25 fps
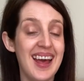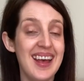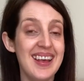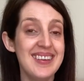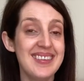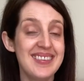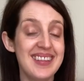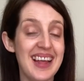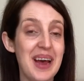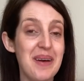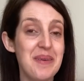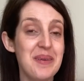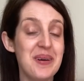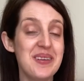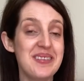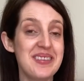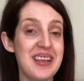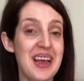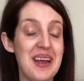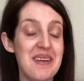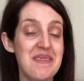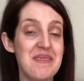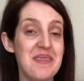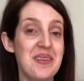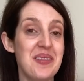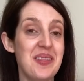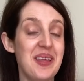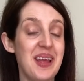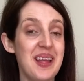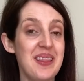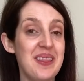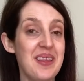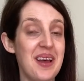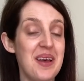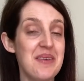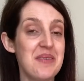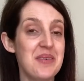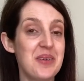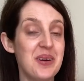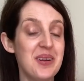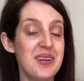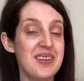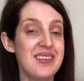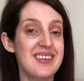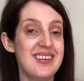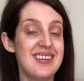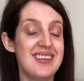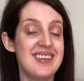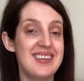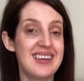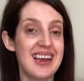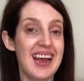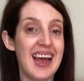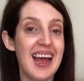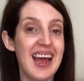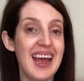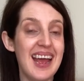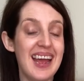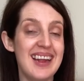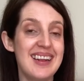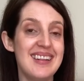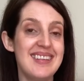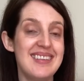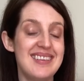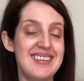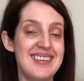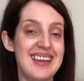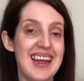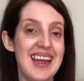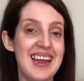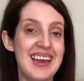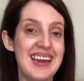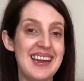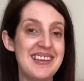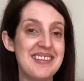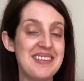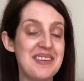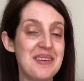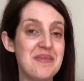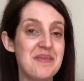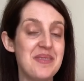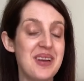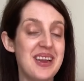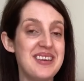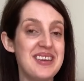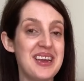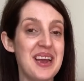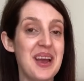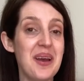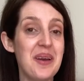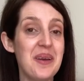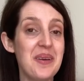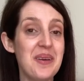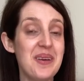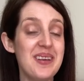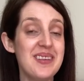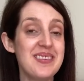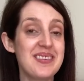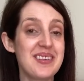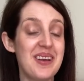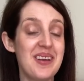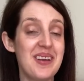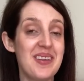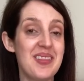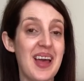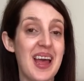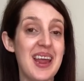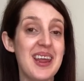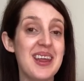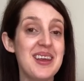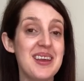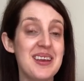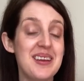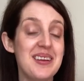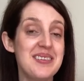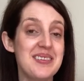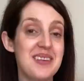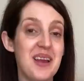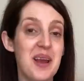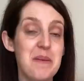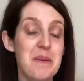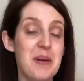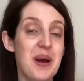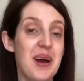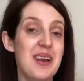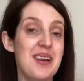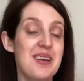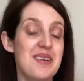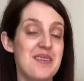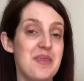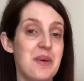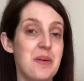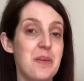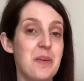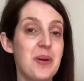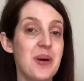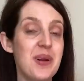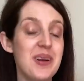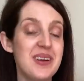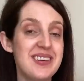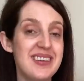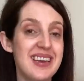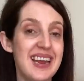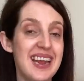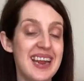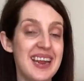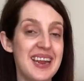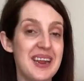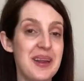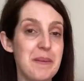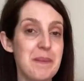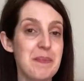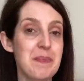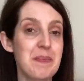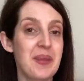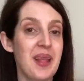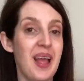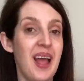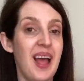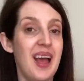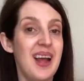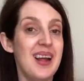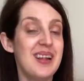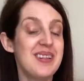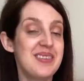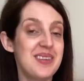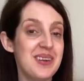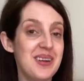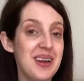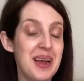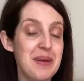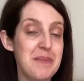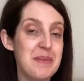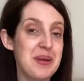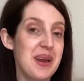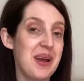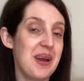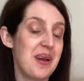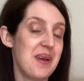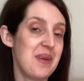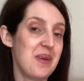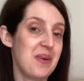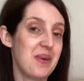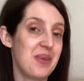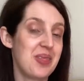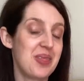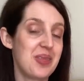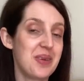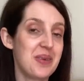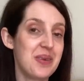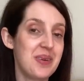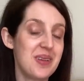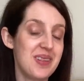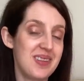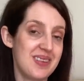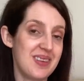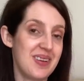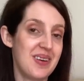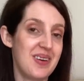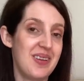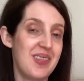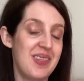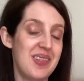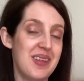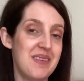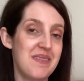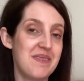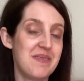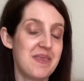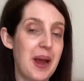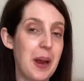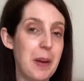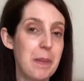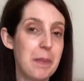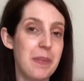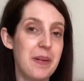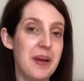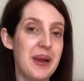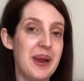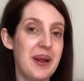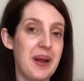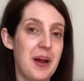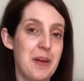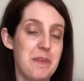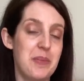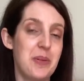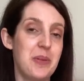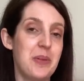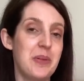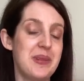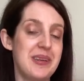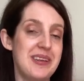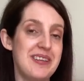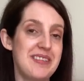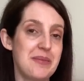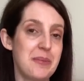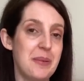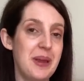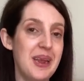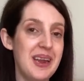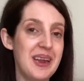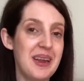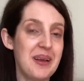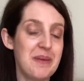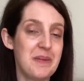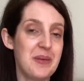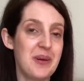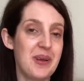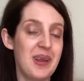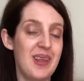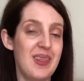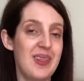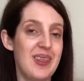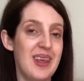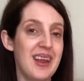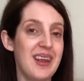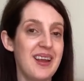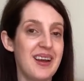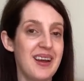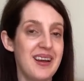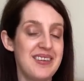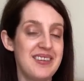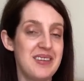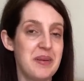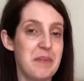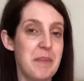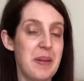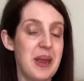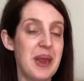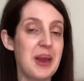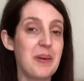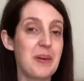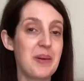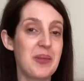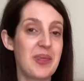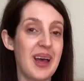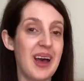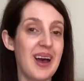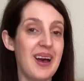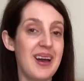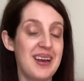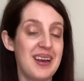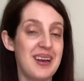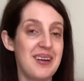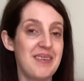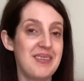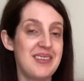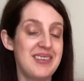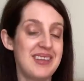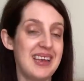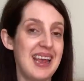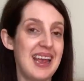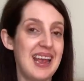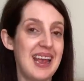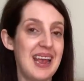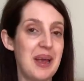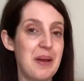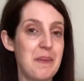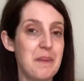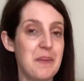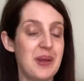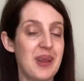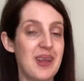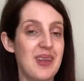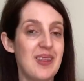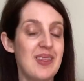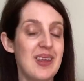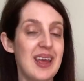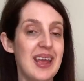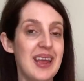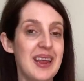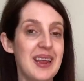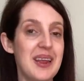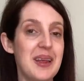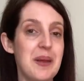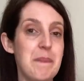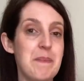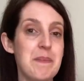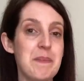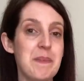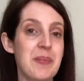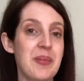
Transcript: So that was everything that I've got to share in today's video. So thank you so much for watching. Do let me know your thoughts on the fabric I bought this week and what you think I should make with that. I'd love to hear what you think.